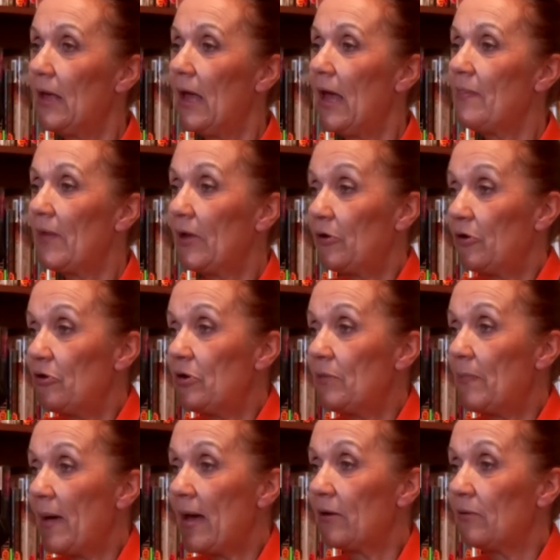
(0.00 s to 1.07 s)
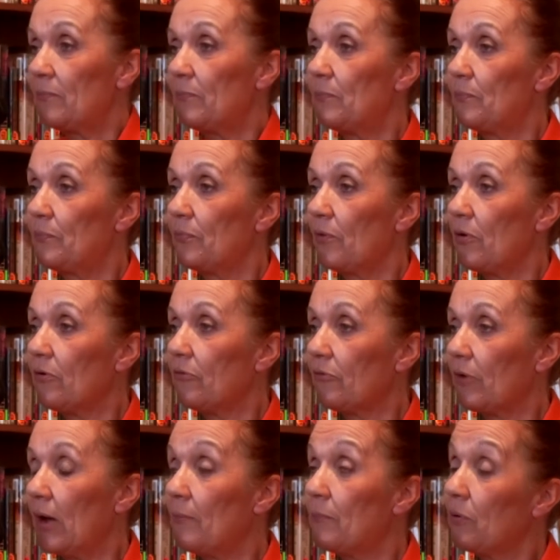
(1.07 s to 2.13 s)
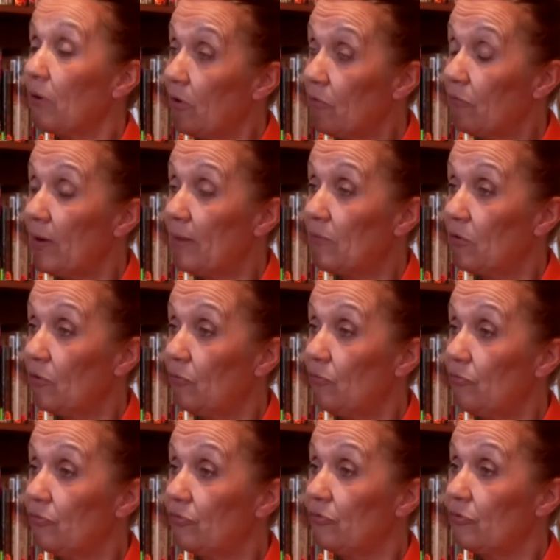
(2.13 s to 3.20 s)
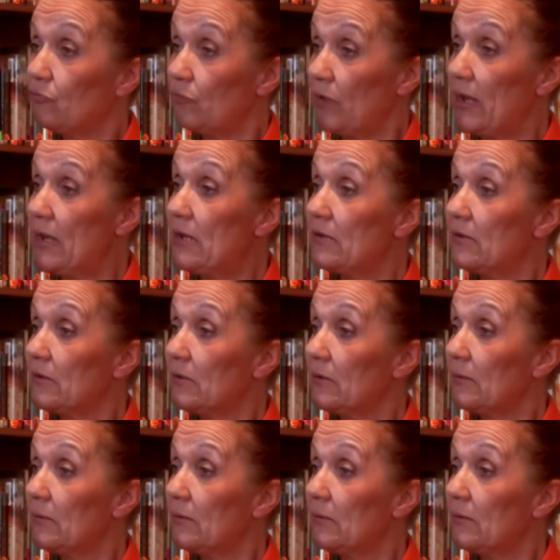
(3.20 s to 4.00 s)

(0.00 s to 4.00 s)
and they'd heard about a bro- a program called the Read